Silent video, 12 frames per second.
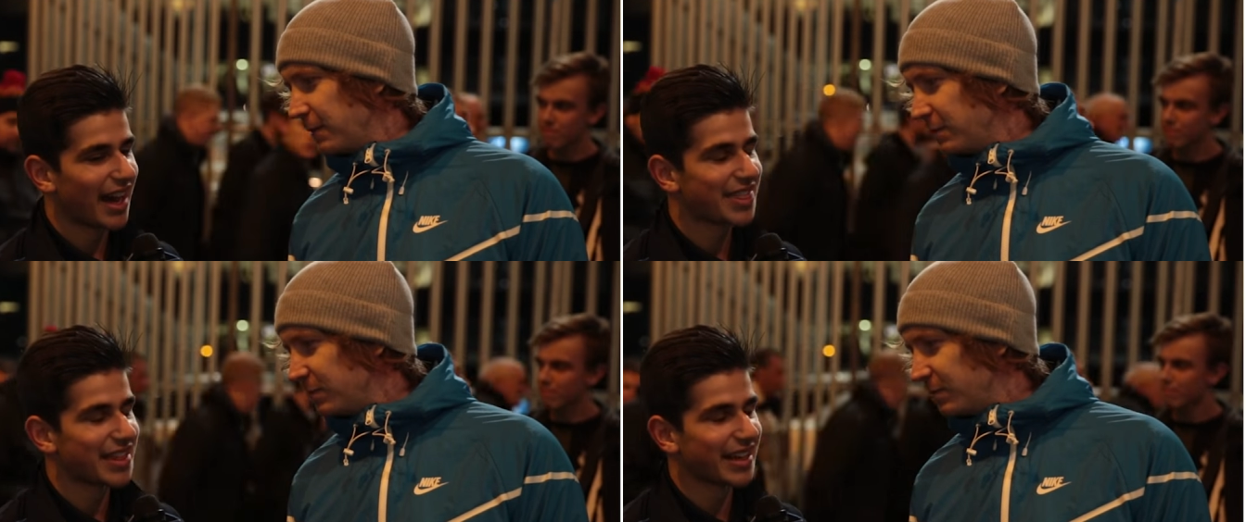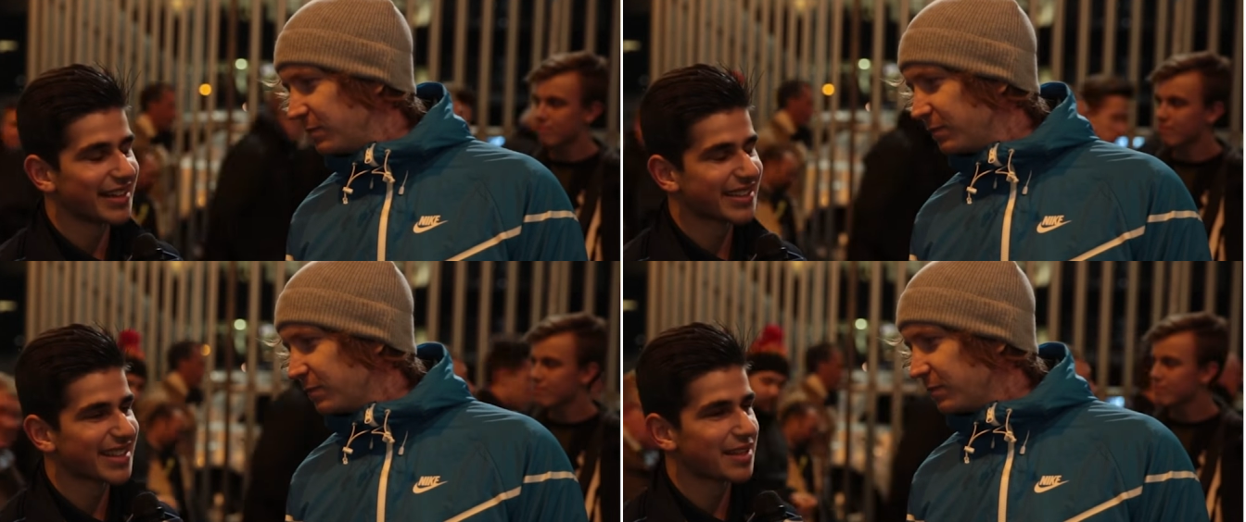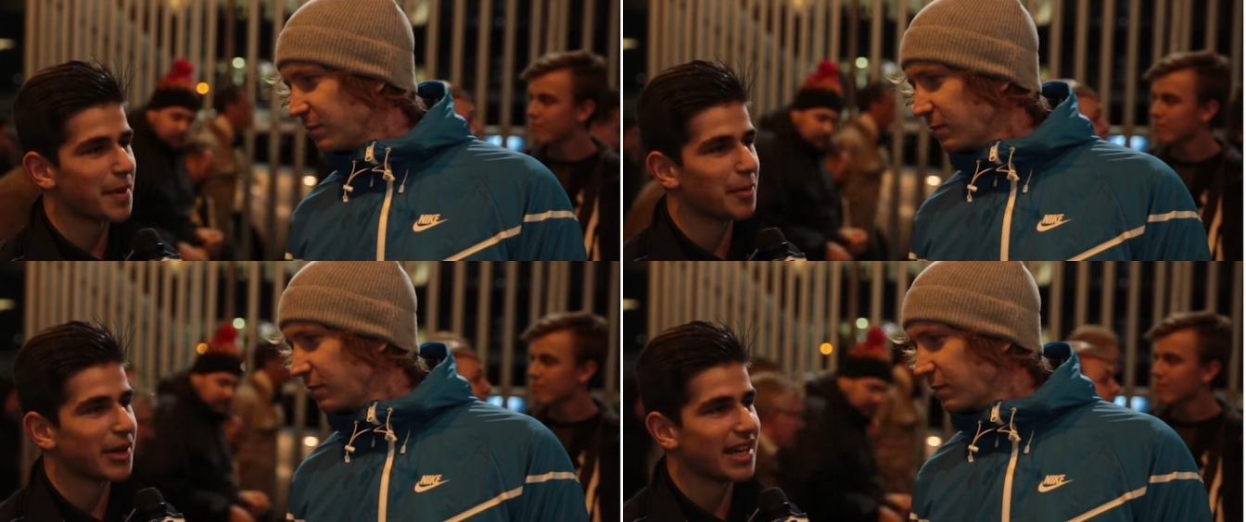Speaker 1: I think it's a
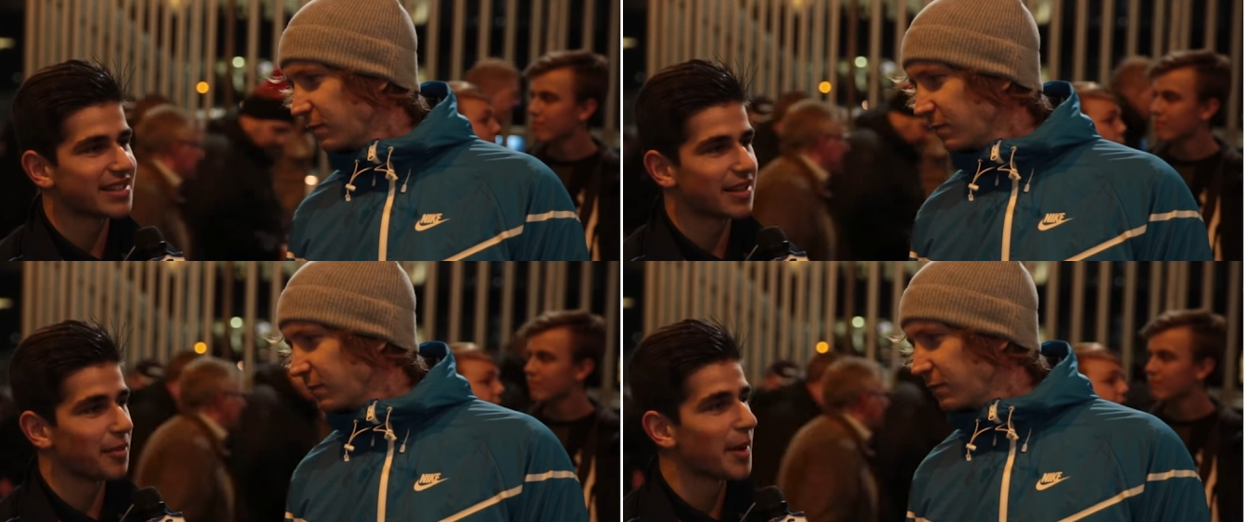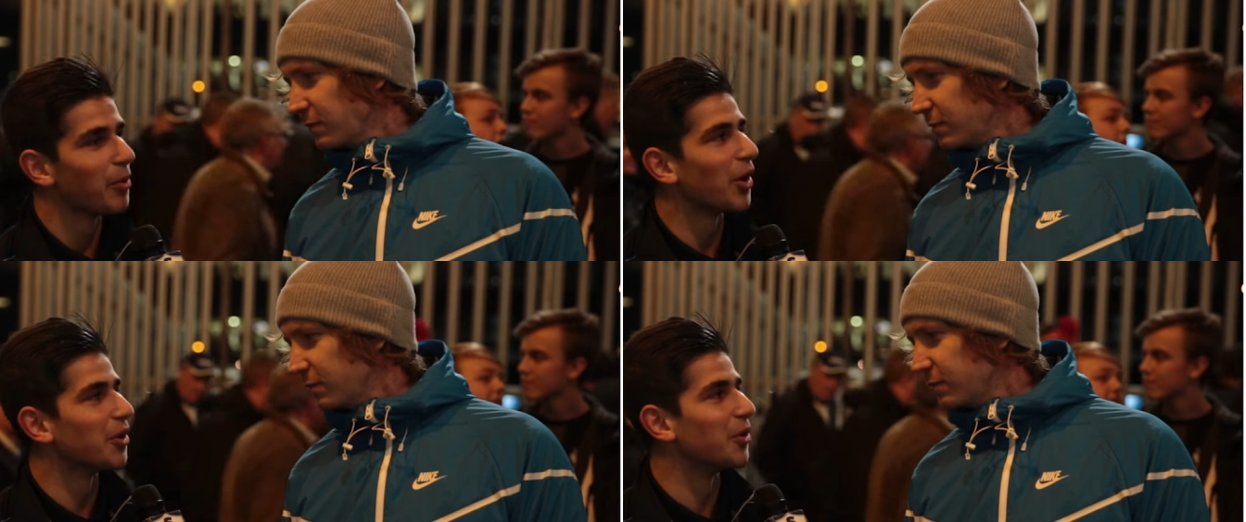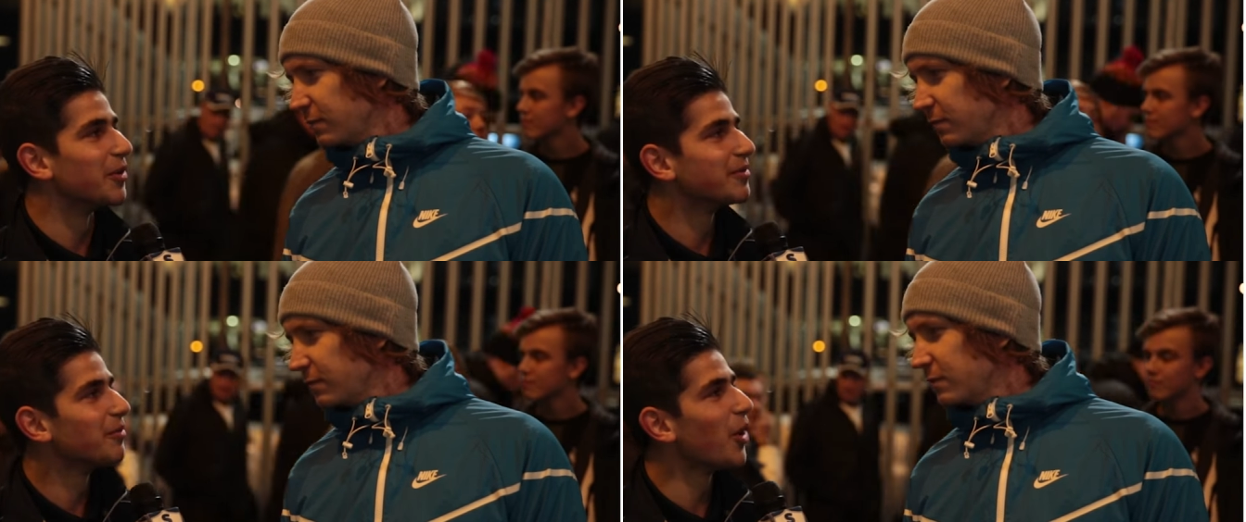bit more negative, a bit
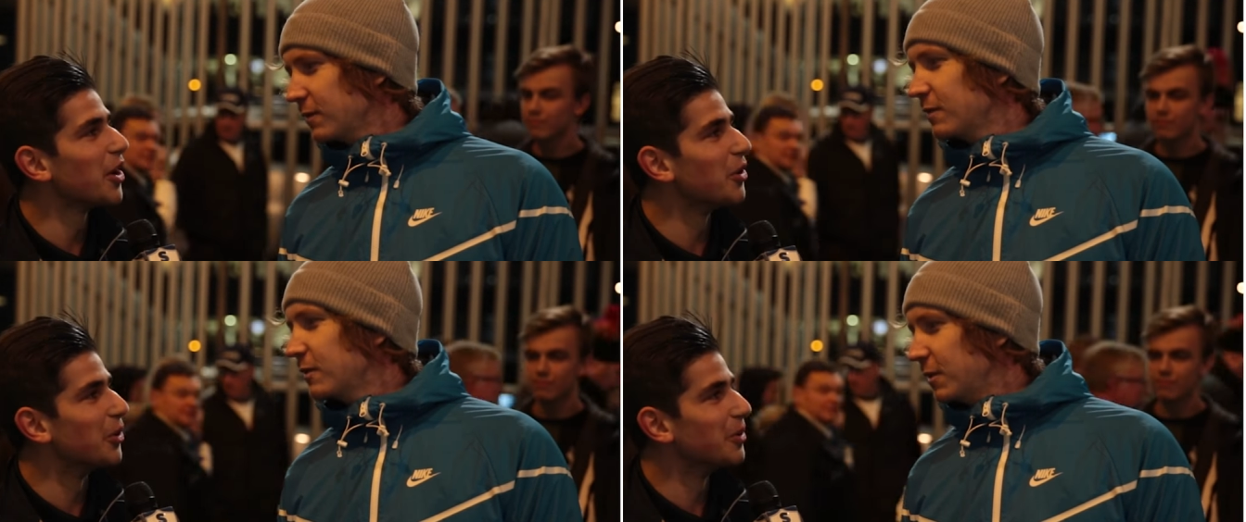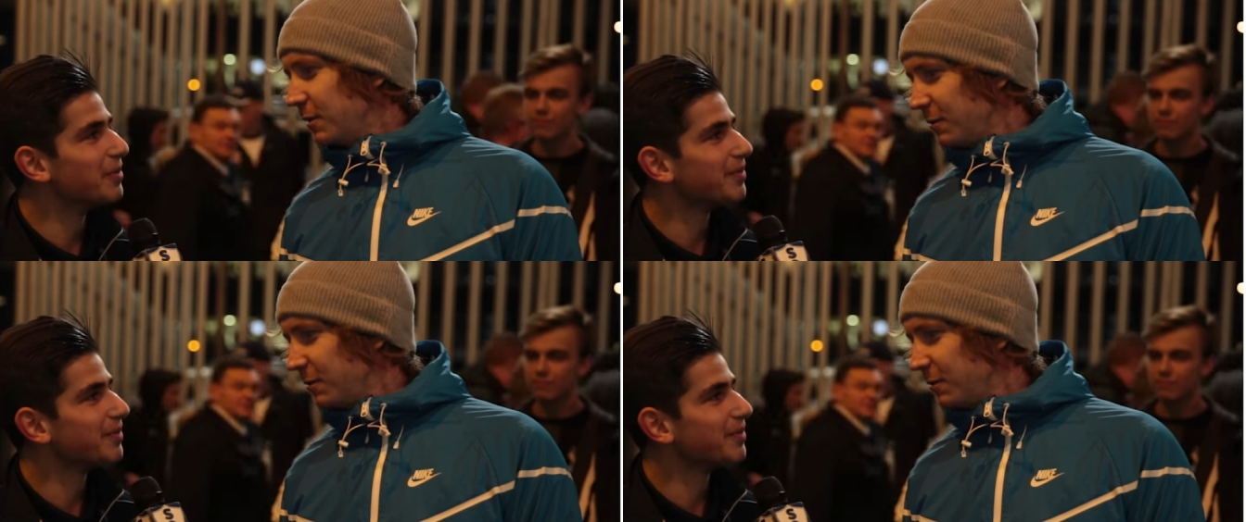1-1. 1-1,